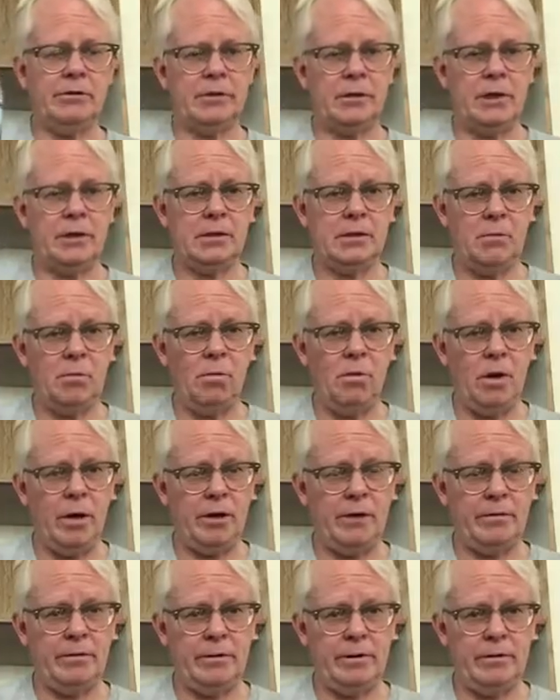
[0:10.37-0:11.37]
It's got some
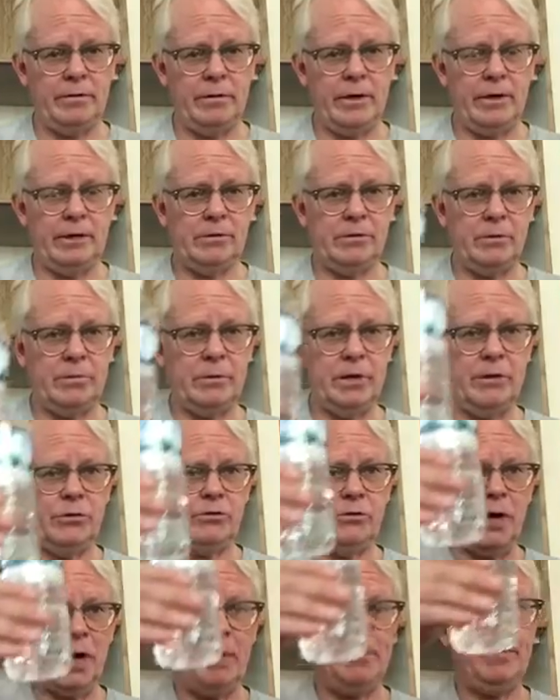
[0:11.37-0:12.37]
water in it, right? So I'm going to
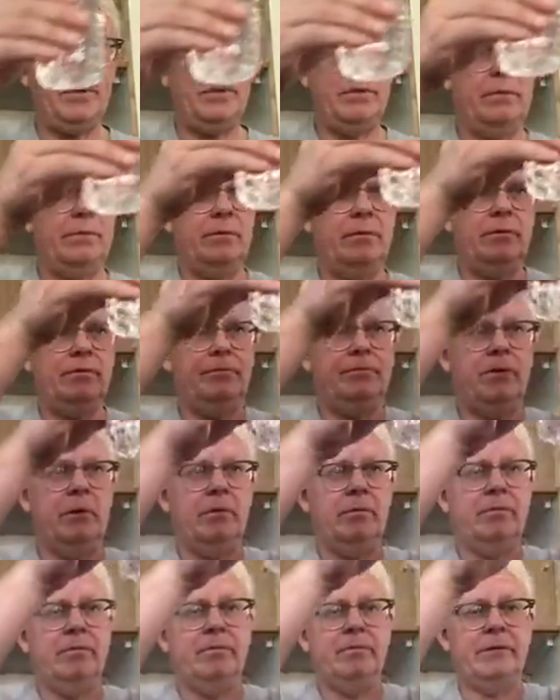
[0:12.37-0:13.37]
drop it
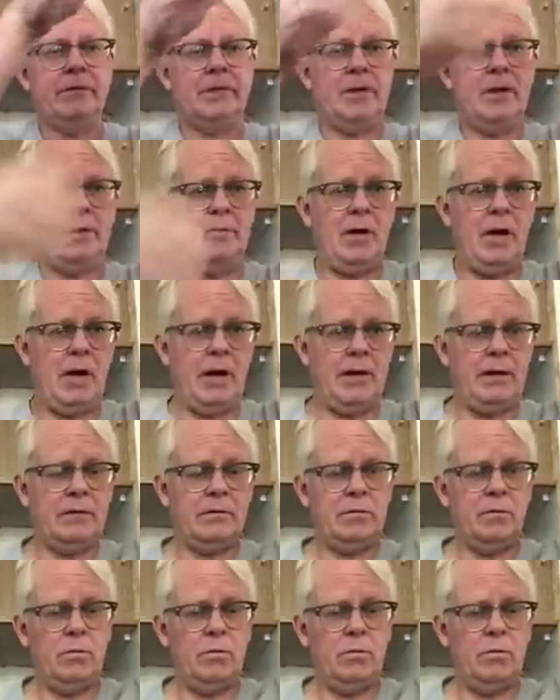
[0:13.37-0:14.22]
from the same height,